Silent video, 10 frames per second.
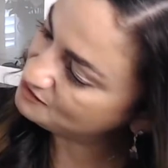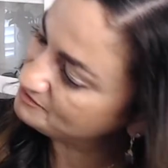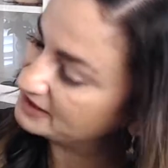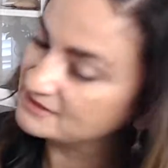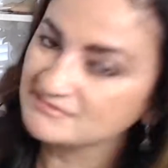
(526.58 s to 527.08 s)

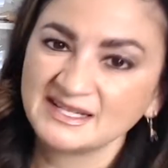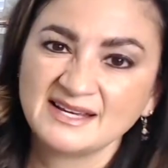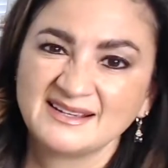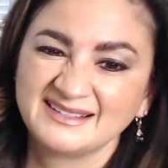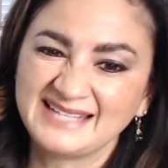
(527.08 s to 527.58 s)
but
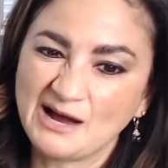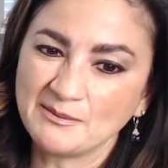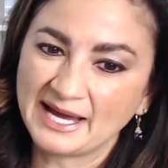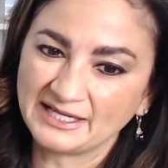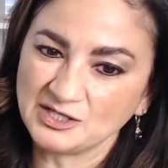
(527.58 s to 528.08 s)
now
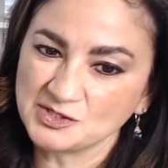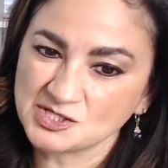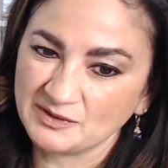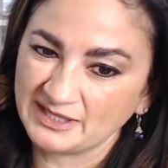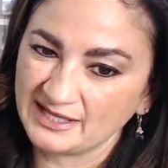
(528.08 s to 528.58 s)
I'm kind of used
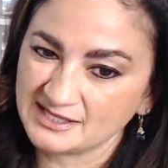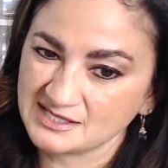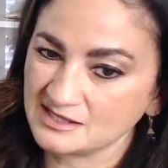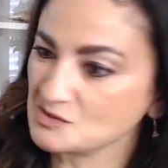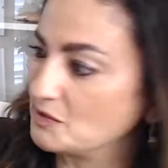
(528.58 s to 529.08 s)
to it, and I guess it
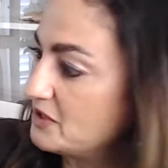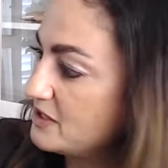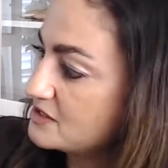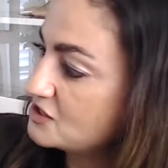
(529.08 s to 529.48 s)
is what it is.